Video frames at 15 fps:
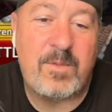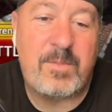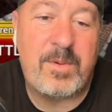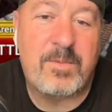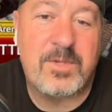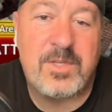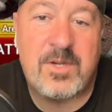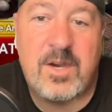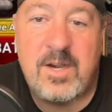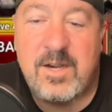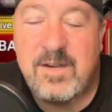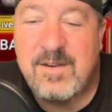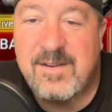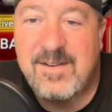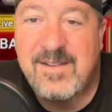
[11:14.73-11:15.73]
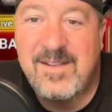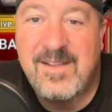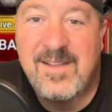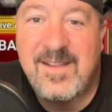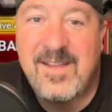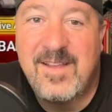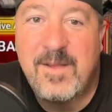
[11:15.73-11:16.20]
people start
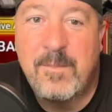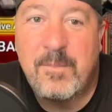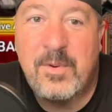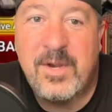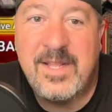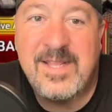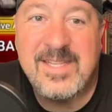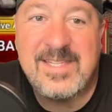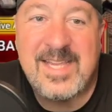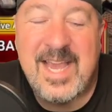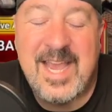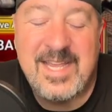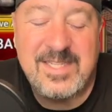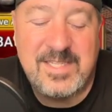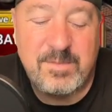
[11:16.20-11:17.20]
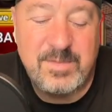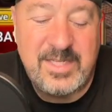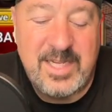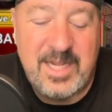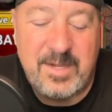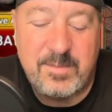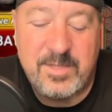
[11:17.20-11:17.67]
putting this guy in some
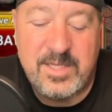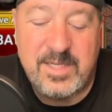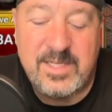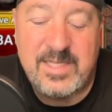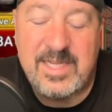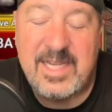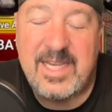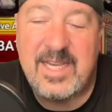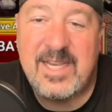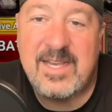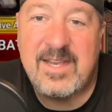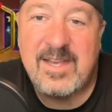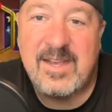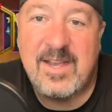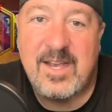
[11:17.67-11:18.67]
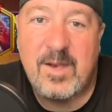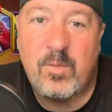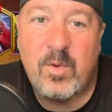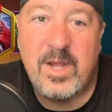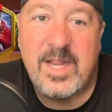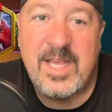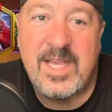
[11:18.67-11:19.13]
teams to see
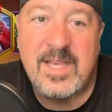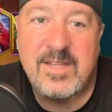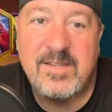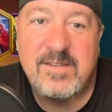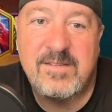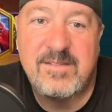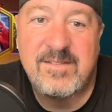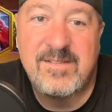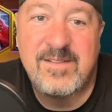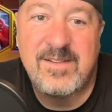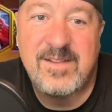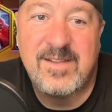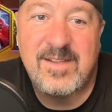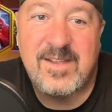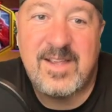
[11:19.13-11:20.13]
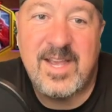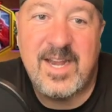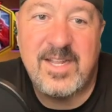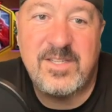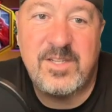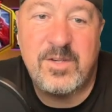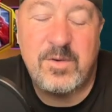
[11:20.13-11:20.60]
what he can kind
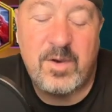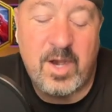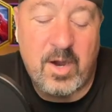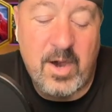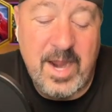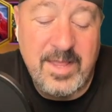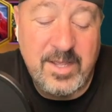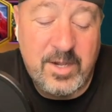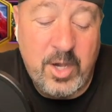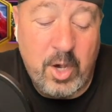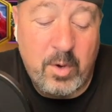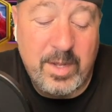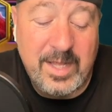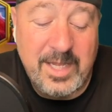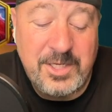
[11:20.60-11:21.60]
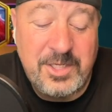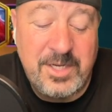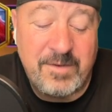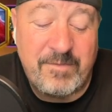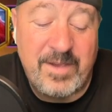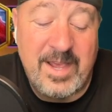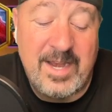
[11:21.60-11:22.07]
of do. All right, the Coalition
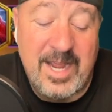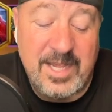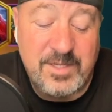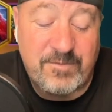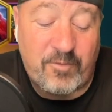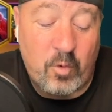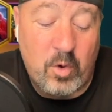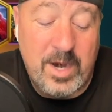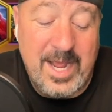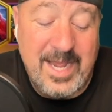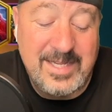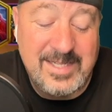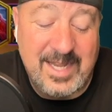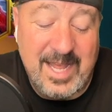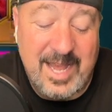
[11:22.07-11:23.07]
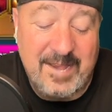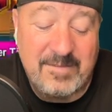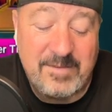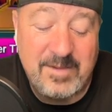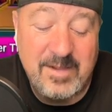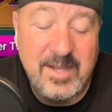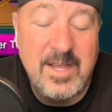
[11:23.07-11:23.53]
event has 4 days
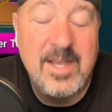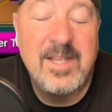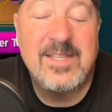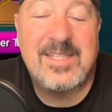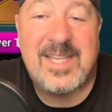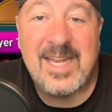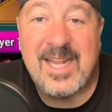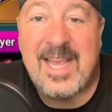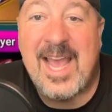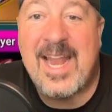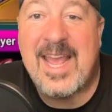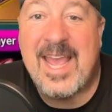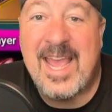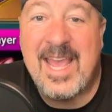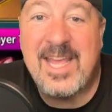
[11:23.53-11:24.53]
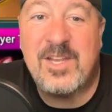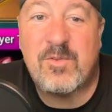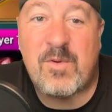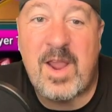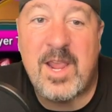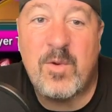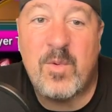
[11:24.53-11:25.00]
left. It's going to kind of end
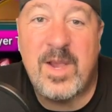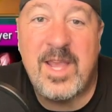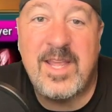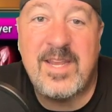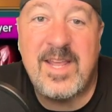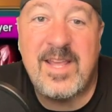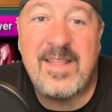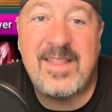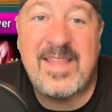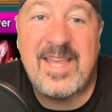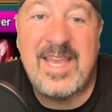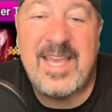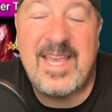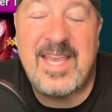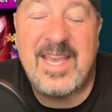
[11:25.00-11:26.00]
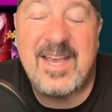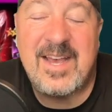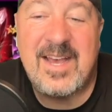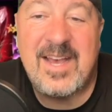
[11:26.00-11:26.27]
right when the